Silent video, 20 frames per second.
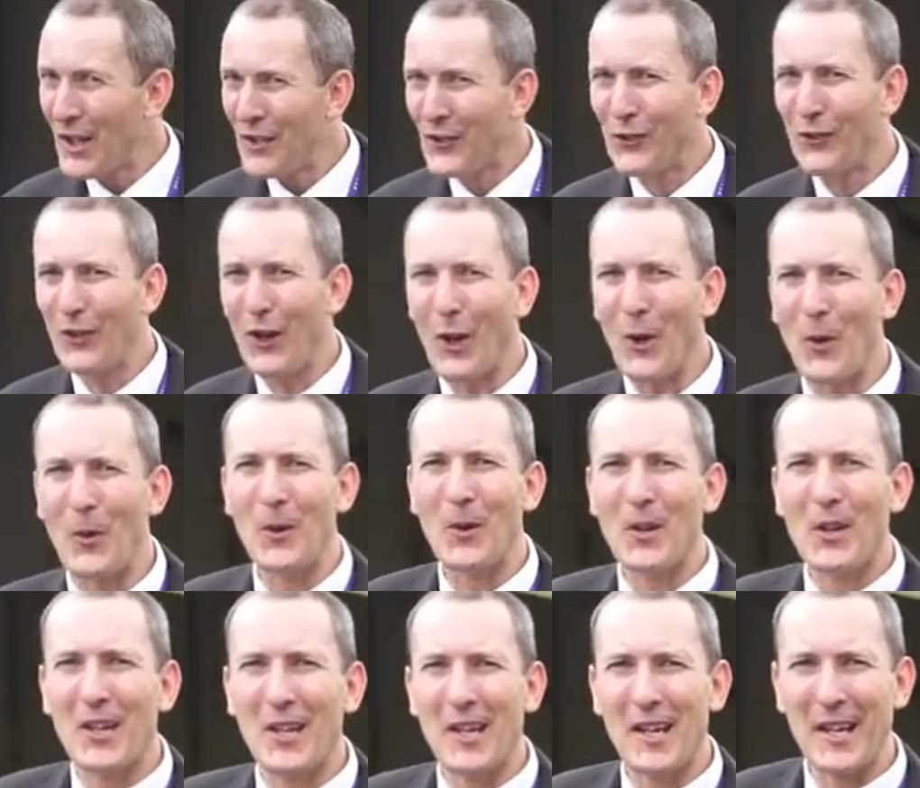So,
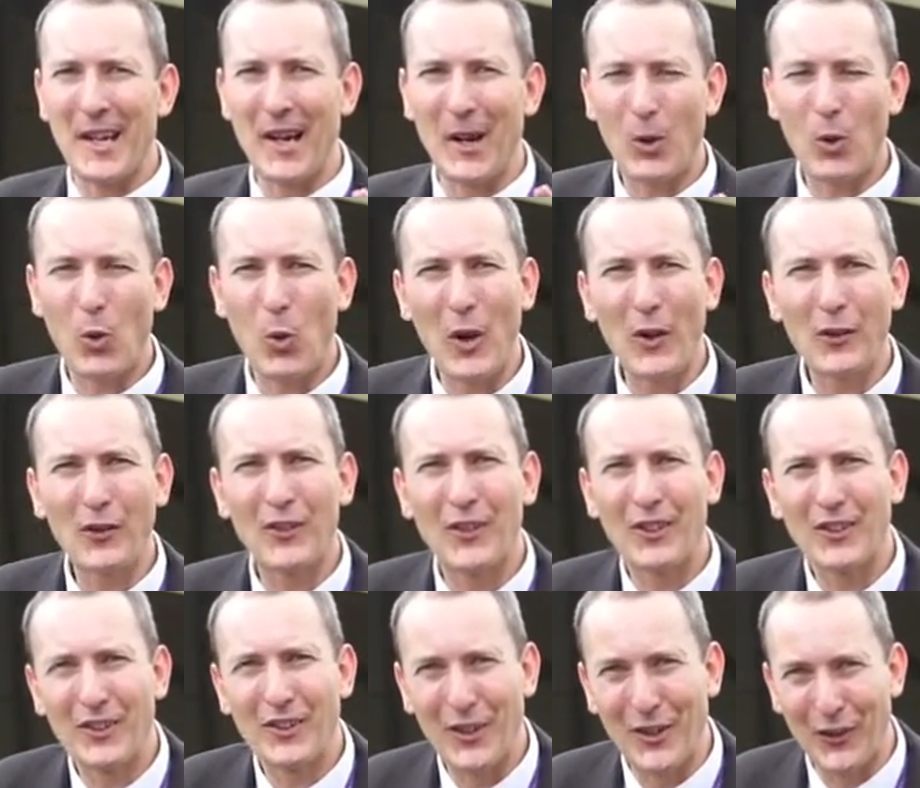in our quest
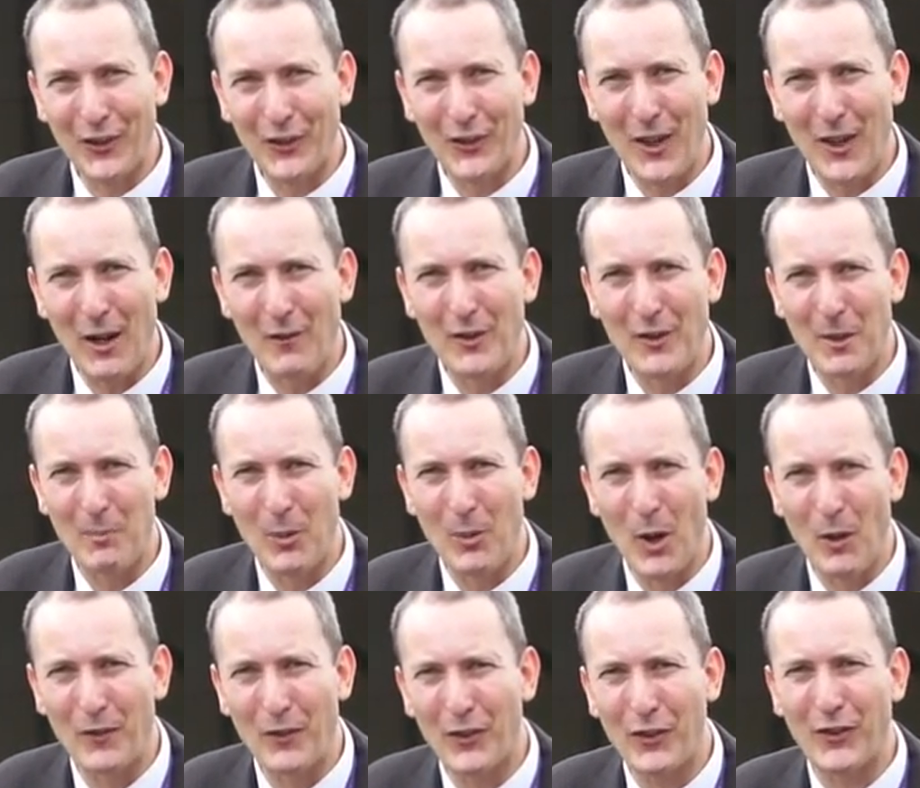to discover the
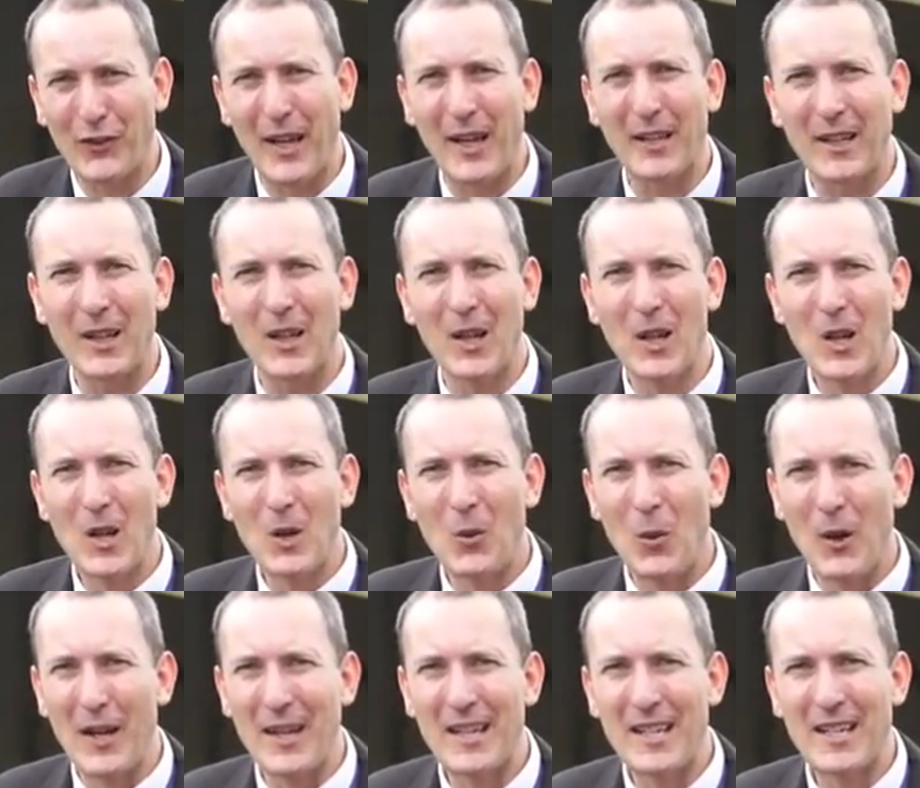perfect steak,
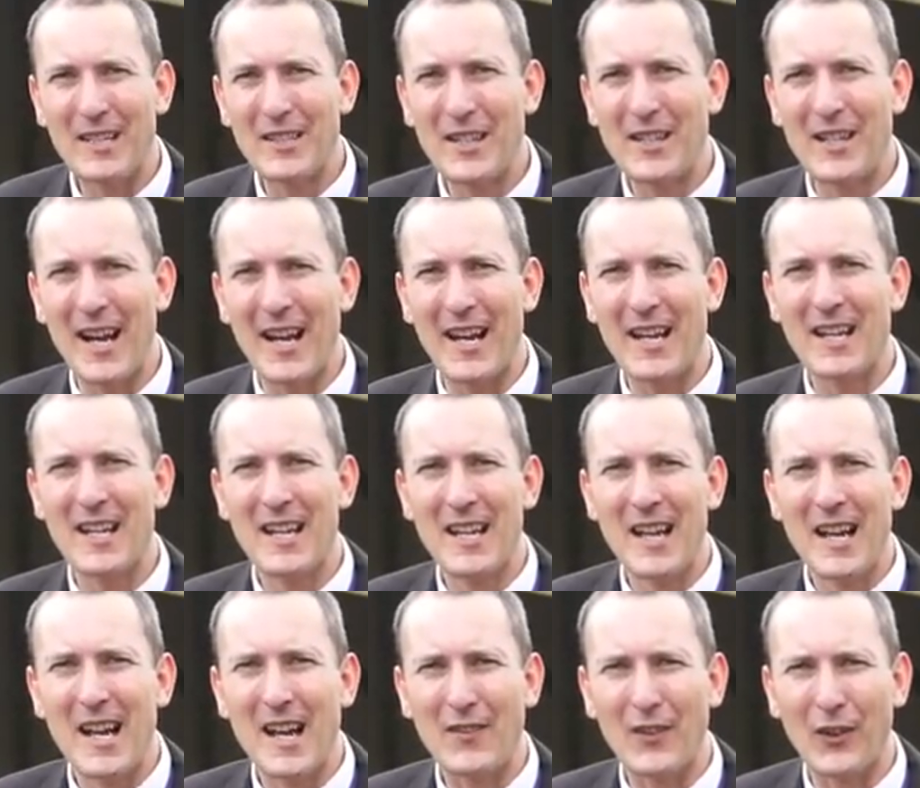we're here today
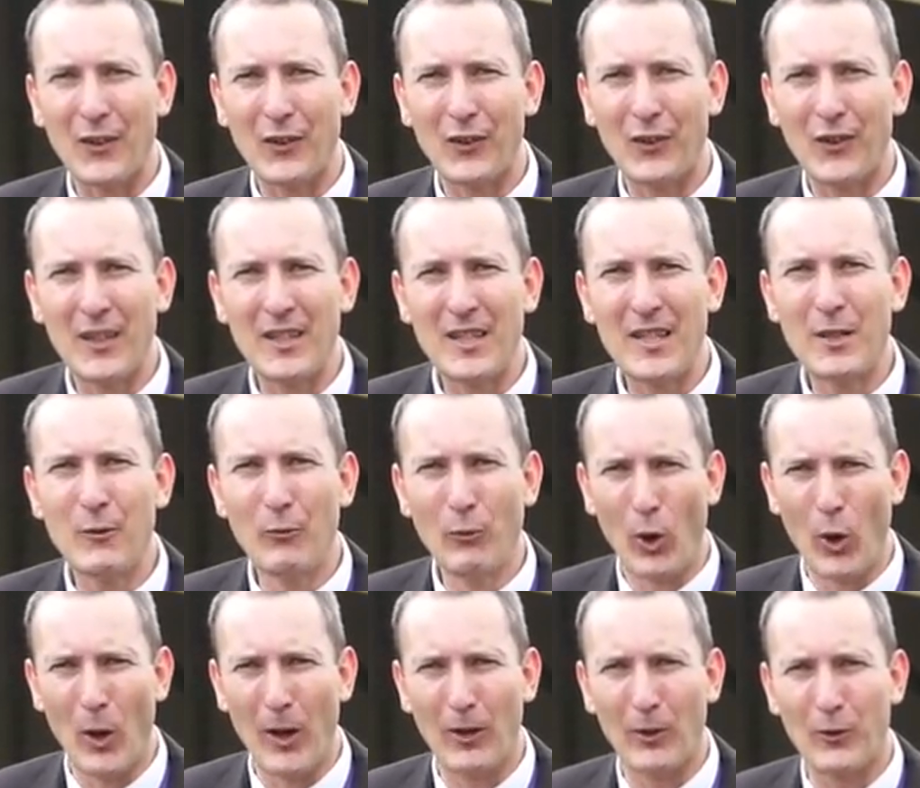at the Sydney
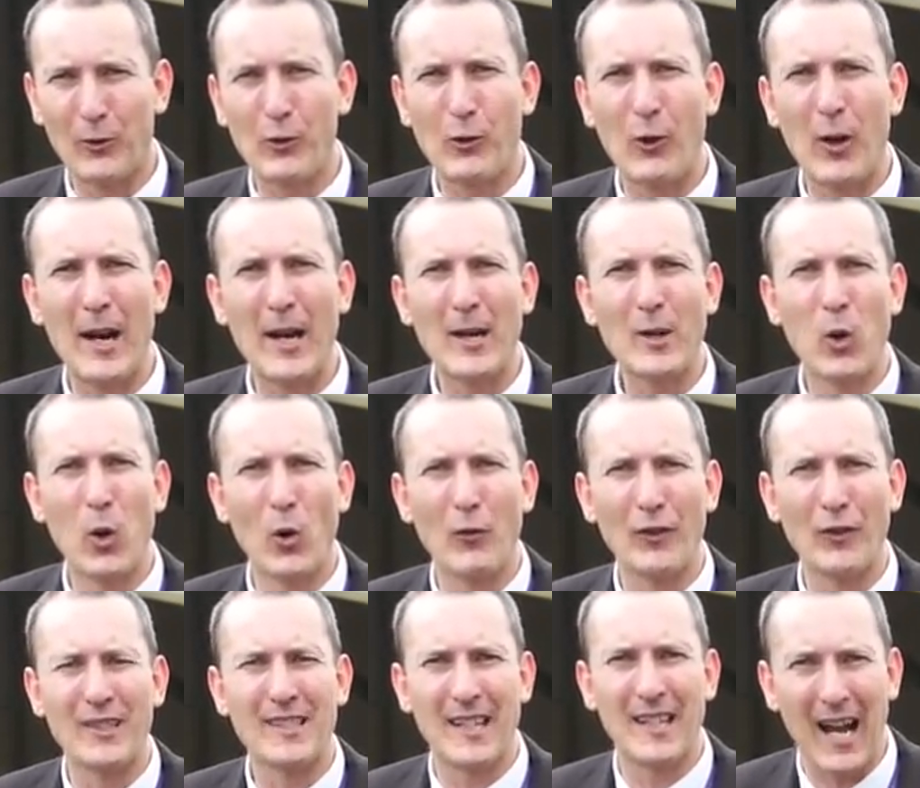Royal Trade Hoof
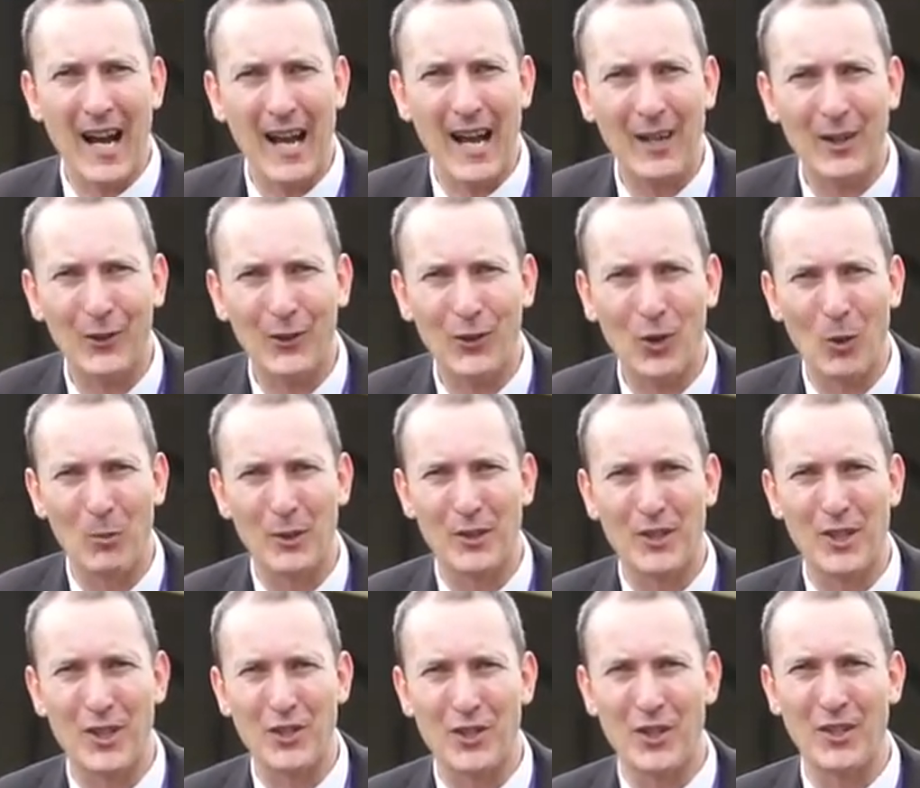and Carcass
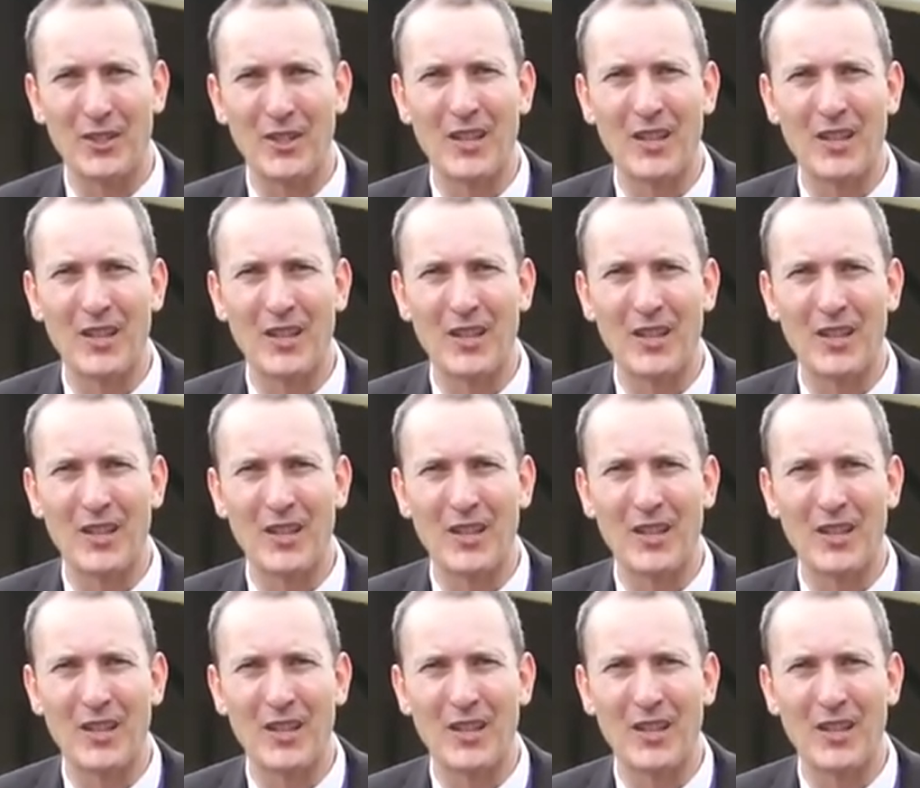Competition.